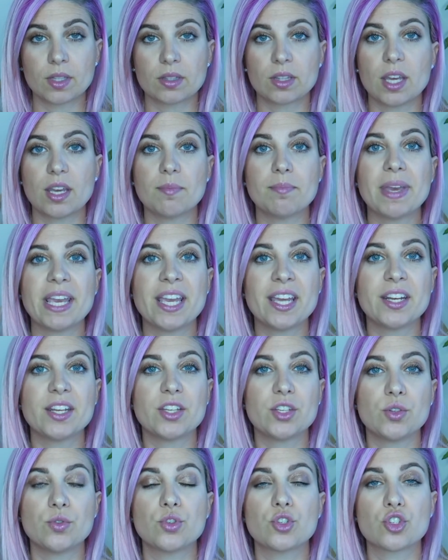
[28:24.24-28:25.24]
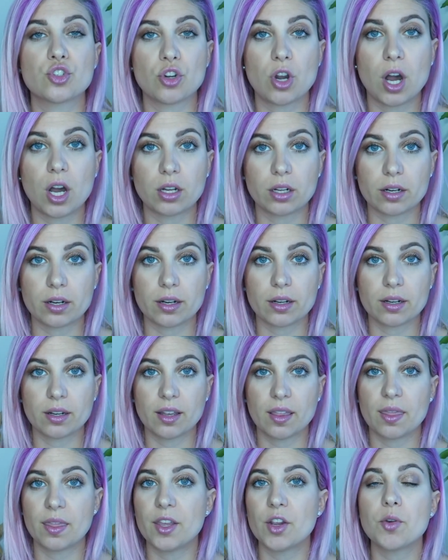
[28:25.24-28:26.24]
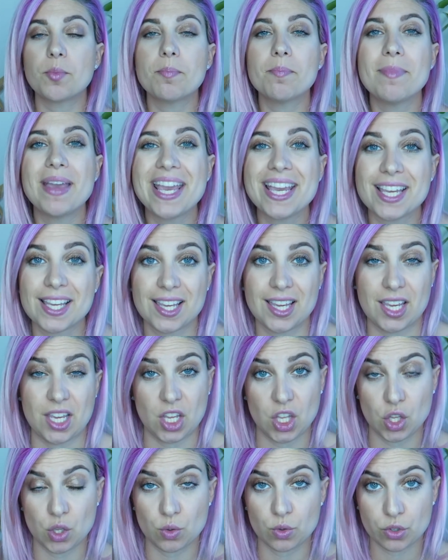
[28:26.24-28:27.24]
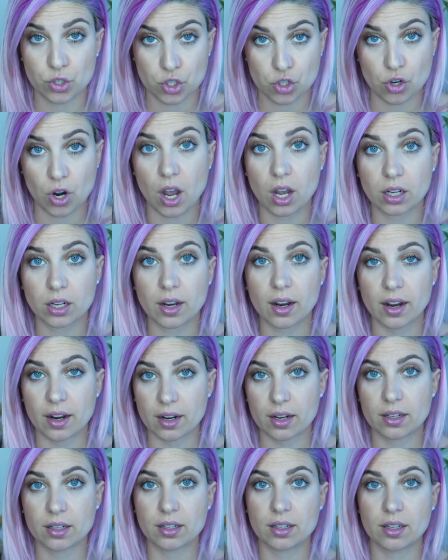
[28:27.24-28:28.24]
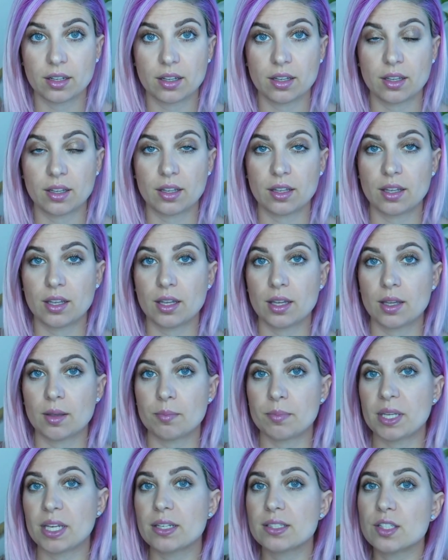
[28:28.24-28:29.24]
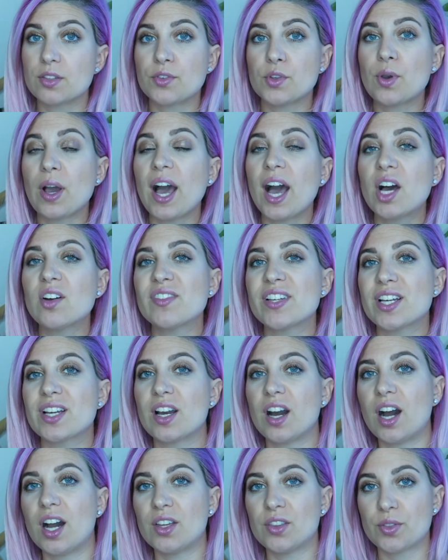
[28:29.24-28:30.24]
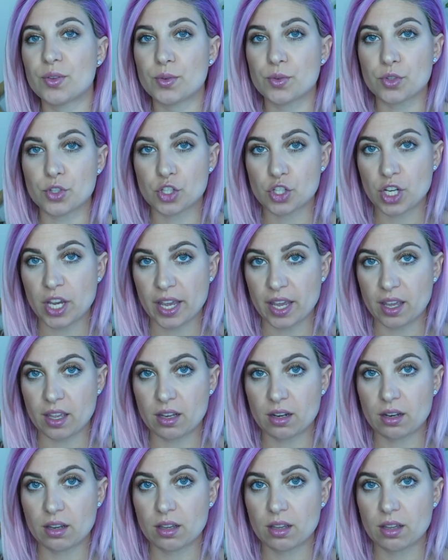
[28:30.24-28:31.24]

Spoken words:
They made you stronger. They're making you stronger. Because if you haven't gone through shit,